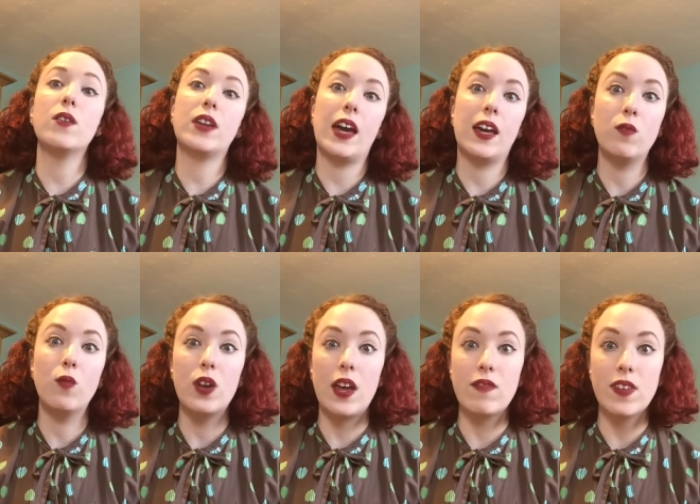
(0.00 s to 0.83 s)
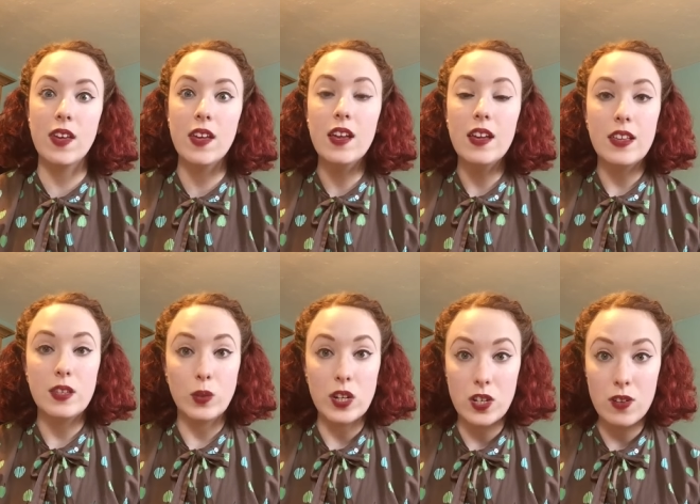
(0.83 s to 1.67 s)
okay, whatever.
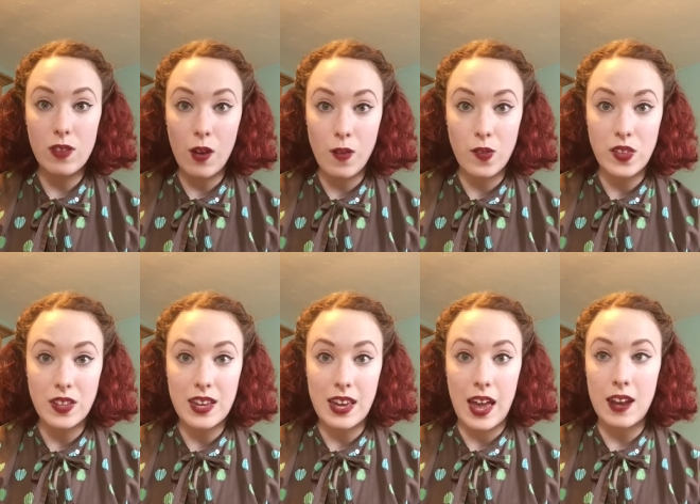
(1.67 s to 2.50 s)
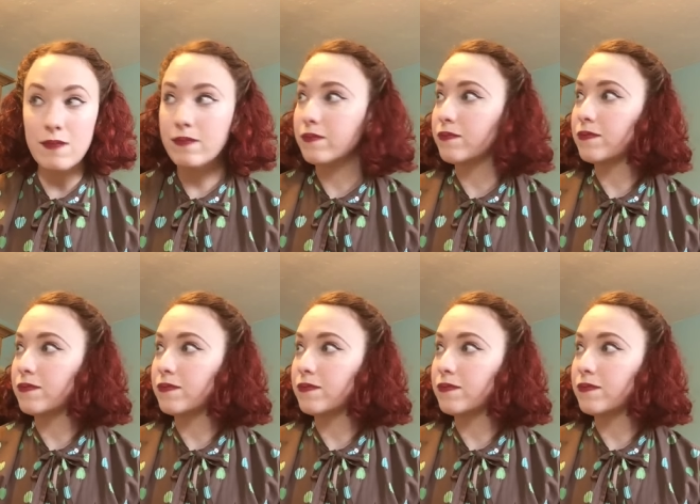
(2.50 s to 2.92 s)
So I do the whole thing again.